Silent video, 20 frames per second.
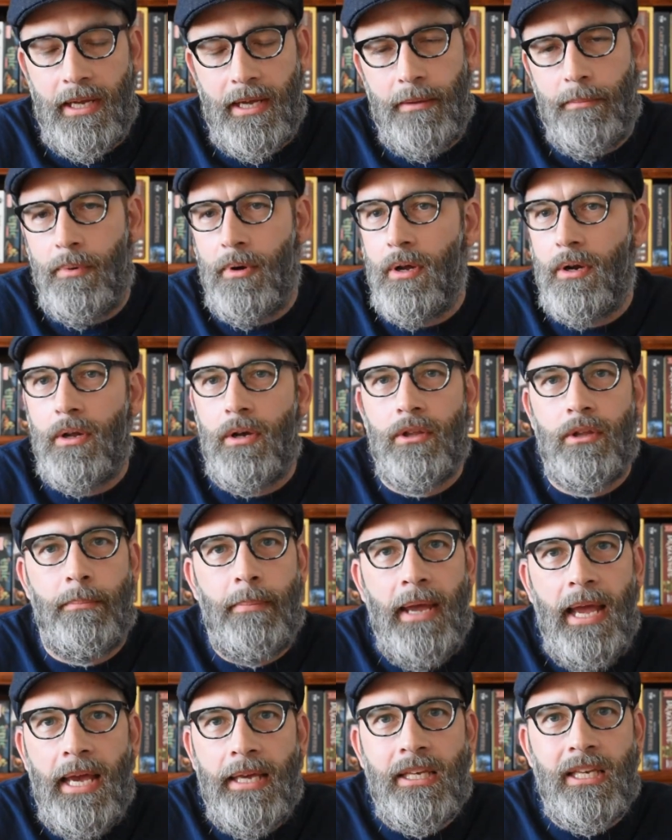I bought all the
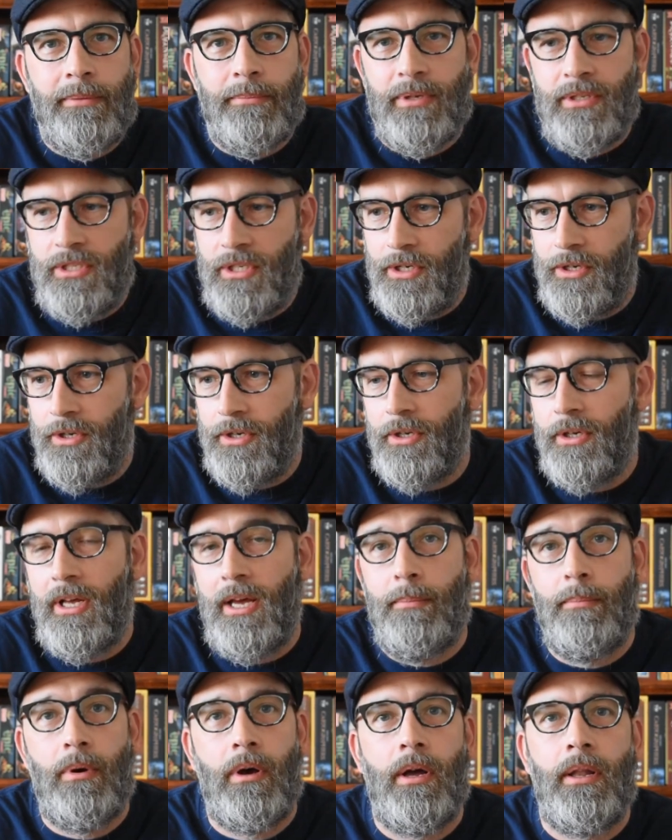packing material.
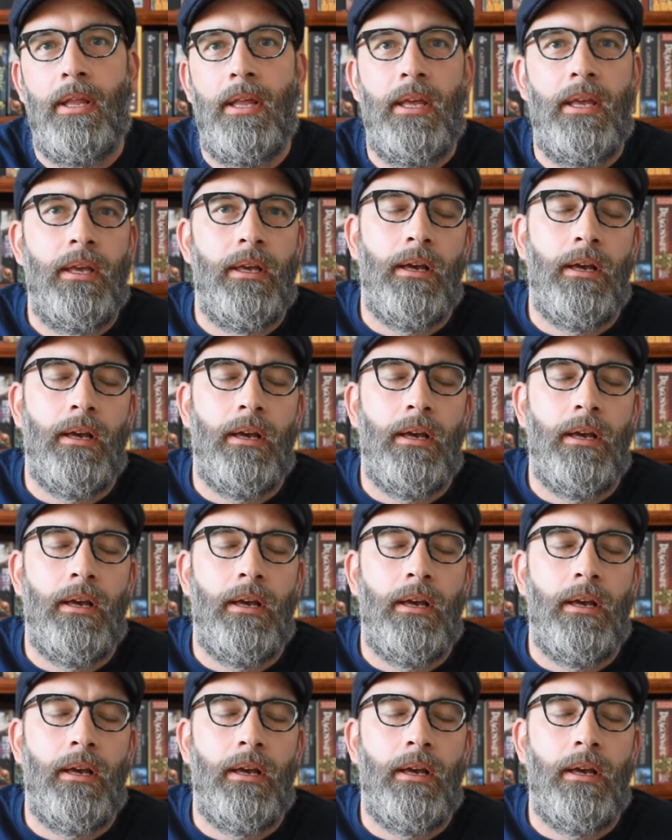I bought